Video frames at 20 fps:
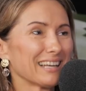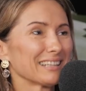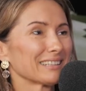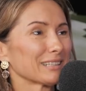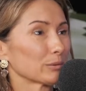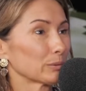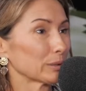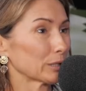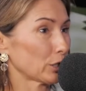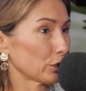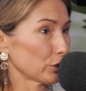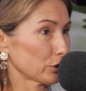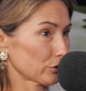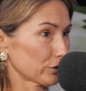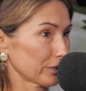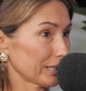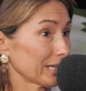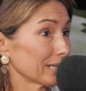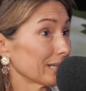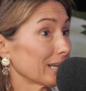that we
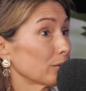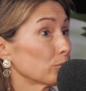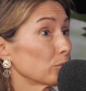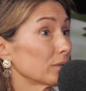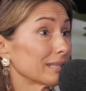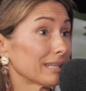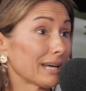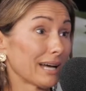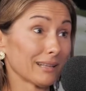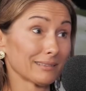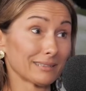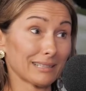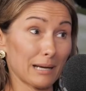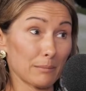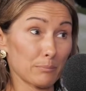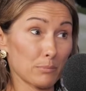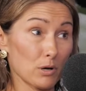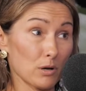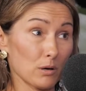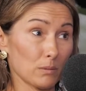co-create. And without
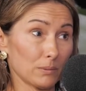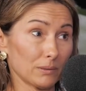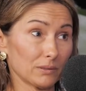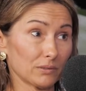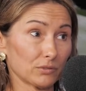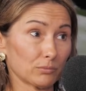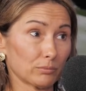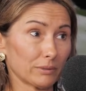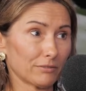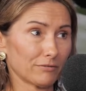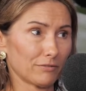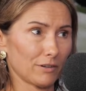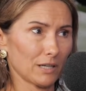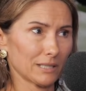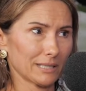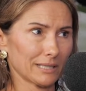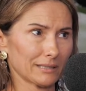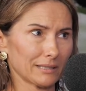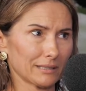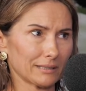that purpose, we're
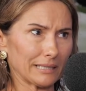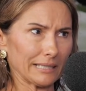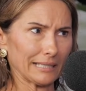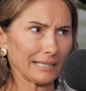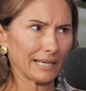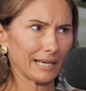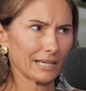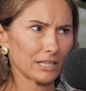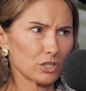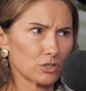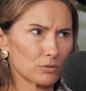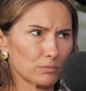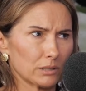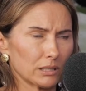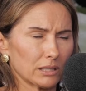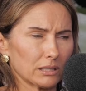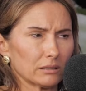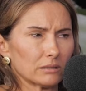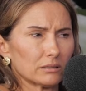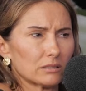finding that the
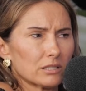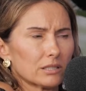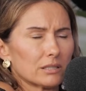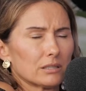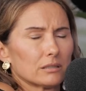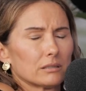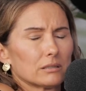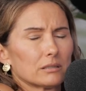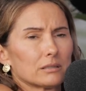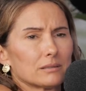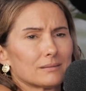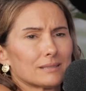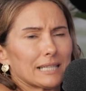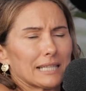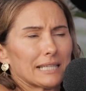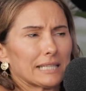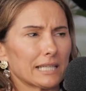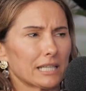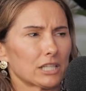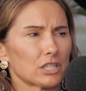engagement and the
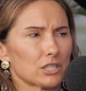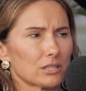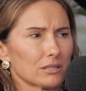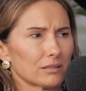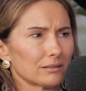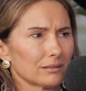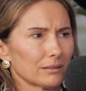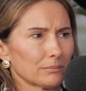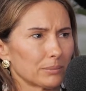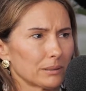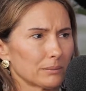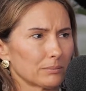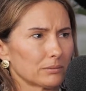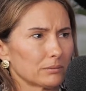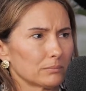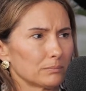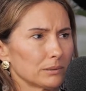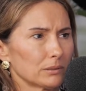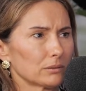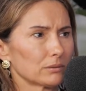connection that people
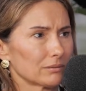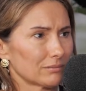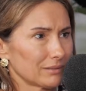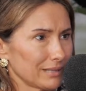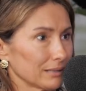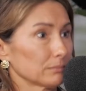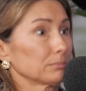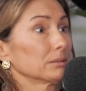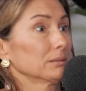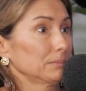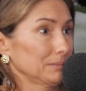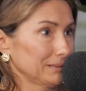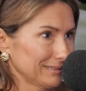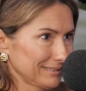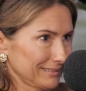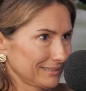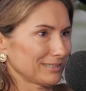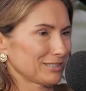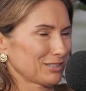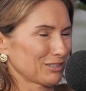build around purpose,
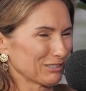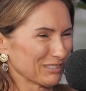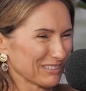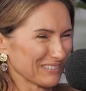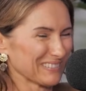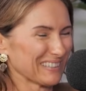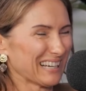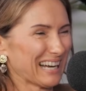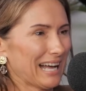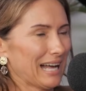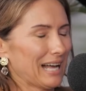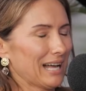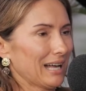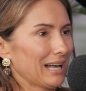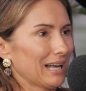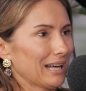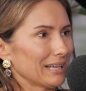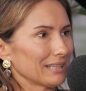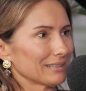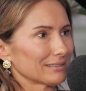as you know,
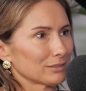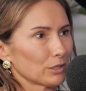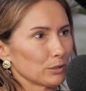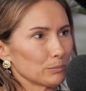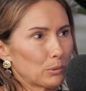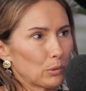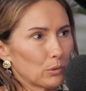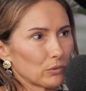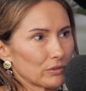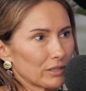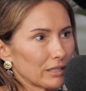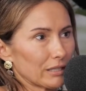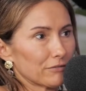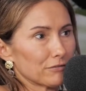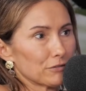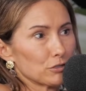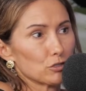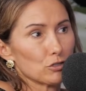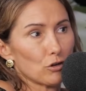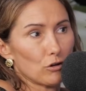is so important that
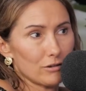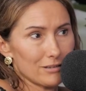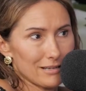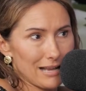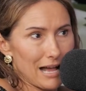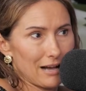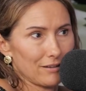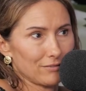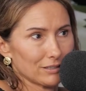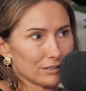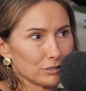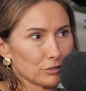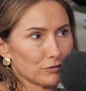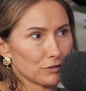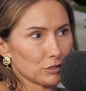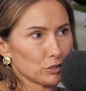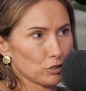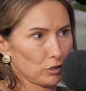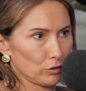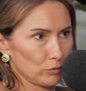if you don't have it and if
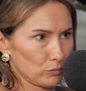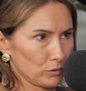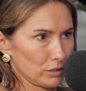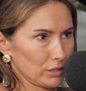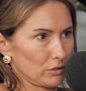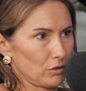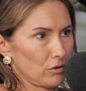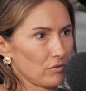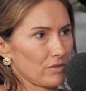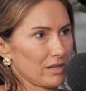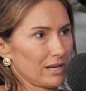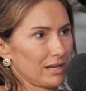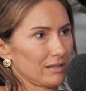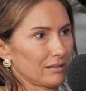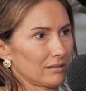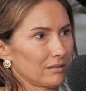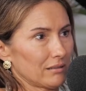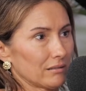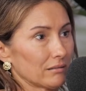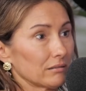you don't work on that,
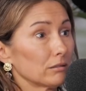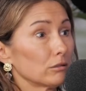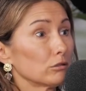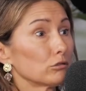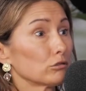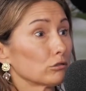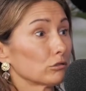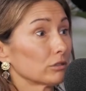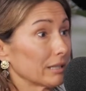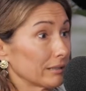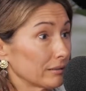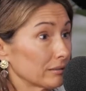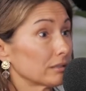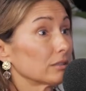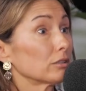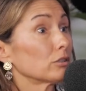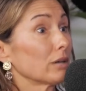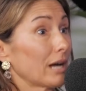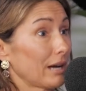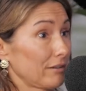that
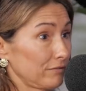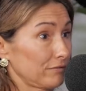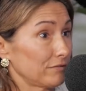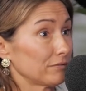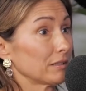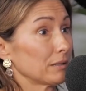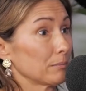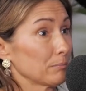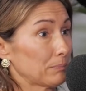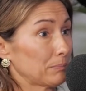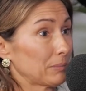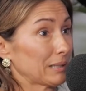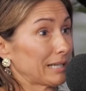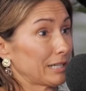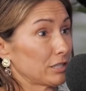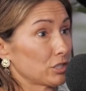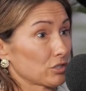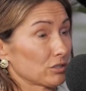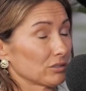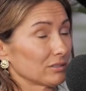you have
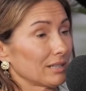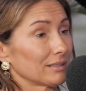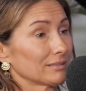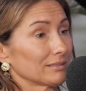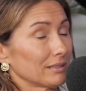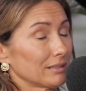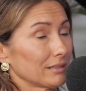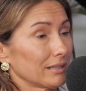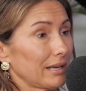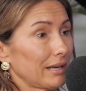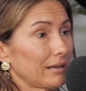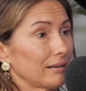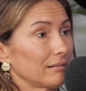implications, as in